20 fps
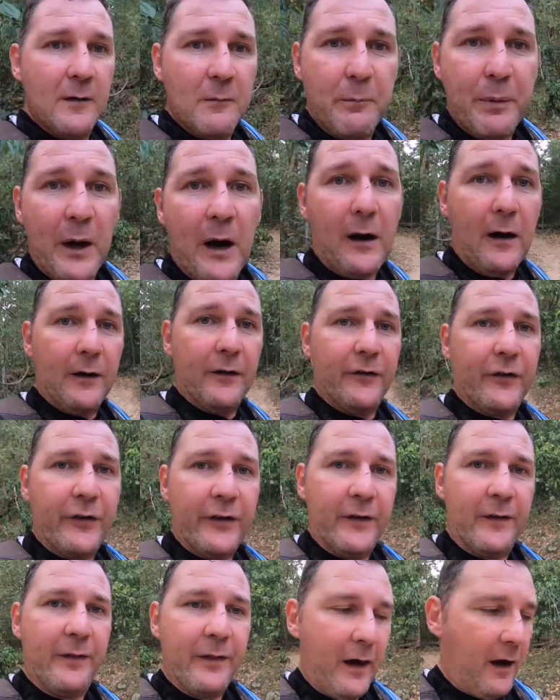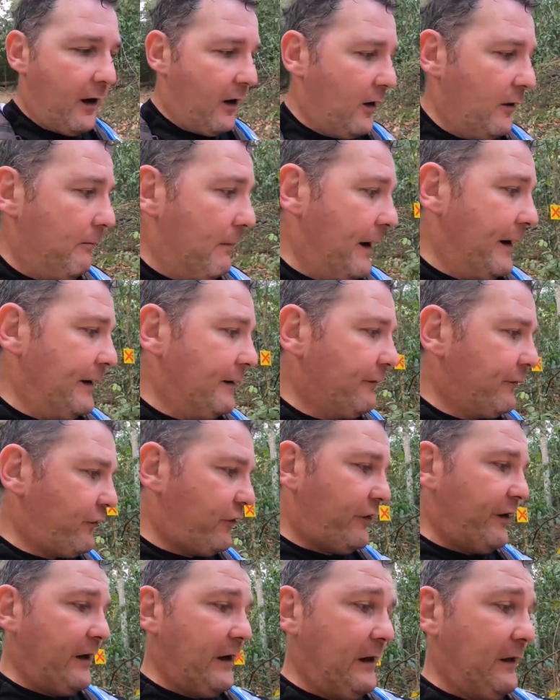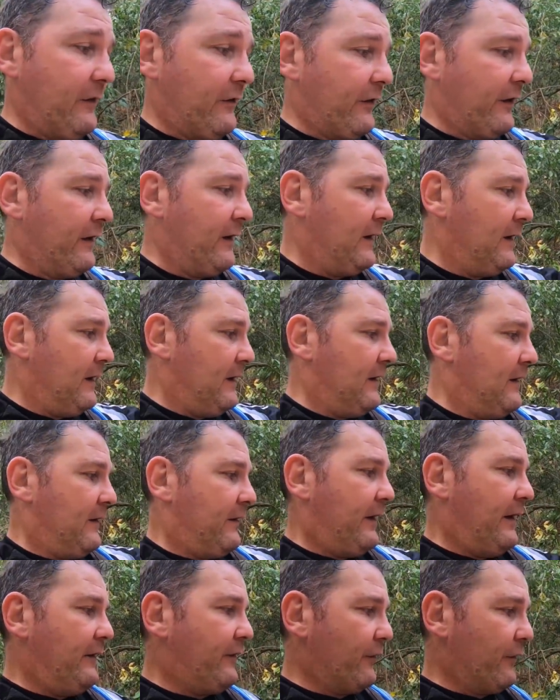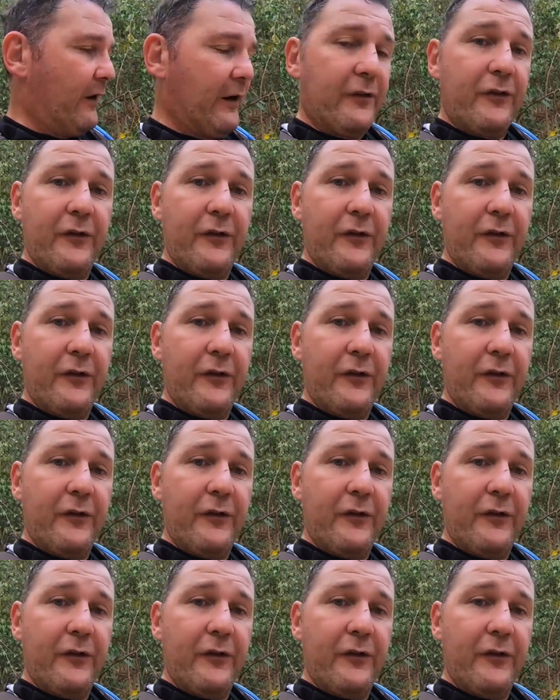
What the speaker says: bars that aren't made of cheese. These are a